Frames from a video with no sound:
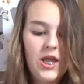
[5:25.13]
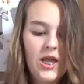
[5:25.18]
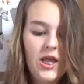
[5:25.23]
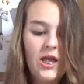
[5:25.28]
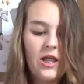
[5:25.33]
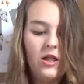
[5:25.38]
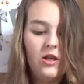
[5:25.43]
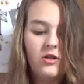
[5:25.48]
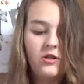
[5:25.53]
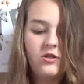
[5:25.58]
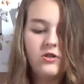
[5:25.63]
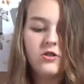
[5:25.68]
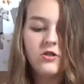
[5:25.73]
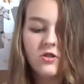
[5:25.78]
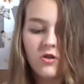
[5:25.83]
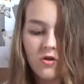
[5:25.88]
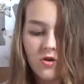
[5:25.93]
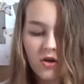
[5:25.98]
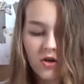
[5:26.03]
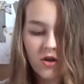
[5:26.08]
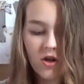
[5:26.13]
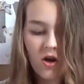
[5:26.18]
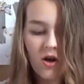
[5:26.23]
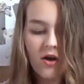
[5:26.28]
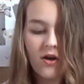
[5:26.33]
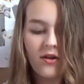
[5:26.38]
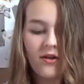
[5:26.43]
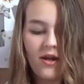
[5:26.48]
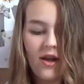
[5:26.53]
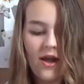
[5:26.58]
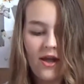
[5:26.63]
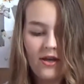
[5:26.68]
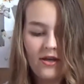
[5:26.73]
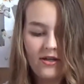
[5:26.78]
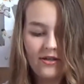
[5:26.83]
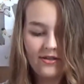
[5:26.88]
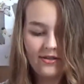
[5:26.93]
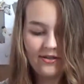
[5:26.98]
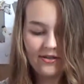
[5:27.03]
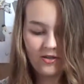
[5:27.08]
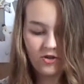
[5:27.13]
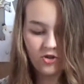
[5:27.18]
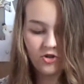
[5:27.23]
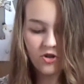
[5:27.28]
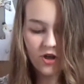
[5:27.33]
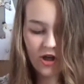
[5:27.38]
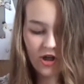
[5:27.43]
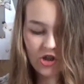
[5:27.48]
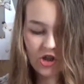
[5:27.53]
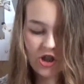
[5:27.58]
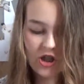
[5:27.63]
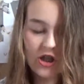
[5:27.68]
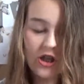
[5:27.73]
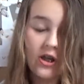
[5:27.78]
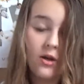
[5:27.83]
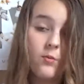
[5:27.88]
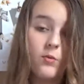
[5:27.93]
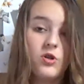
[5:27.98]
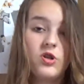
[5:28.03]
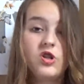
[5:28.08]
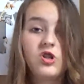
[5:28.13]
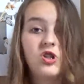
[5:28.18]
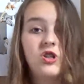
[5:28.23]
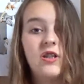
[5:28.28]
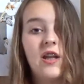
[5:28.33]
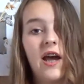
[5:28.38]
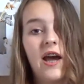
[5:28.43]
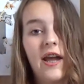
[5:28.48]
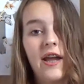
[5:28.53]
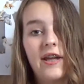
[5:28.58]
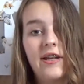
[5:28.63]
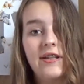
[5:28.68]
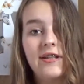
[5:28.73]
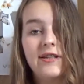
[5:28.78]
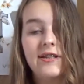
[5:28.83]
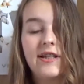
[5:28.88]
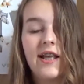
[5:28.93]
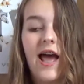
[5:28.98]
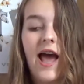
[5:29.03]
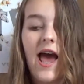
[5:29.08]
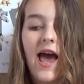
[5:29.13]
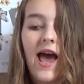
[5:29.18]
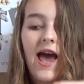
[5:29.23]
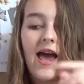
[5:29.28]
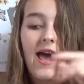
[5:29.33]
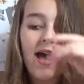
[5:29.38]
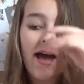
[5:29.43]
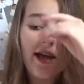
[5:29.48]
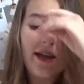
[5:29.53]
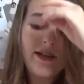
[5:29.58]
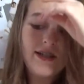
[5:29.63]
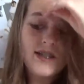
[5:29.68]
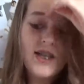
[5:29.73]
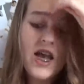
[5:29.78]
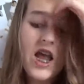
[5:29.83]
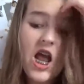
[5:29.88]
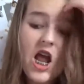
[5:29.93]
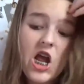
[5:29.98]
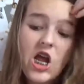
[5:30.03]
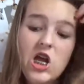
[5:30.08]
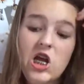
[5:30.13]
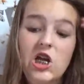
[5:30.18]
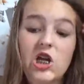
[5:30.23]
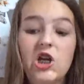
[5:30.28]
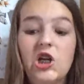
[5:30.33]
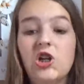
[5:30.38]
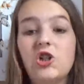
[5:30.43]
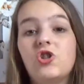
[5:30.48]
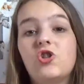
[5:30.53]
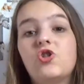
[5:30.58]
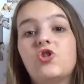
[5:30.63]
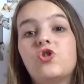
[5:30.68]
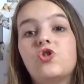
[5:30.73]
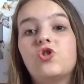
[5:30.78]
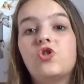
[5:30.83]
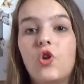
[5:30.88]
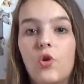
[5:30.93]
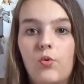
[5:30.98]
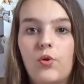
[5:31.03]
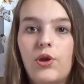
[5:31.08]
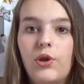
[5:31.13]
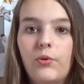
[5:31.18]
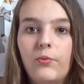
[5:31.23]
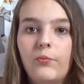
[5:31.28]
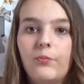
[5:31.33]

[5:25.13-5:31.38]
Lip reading: It looks so good on, and it's stretchy, which is nice, and it's so cute.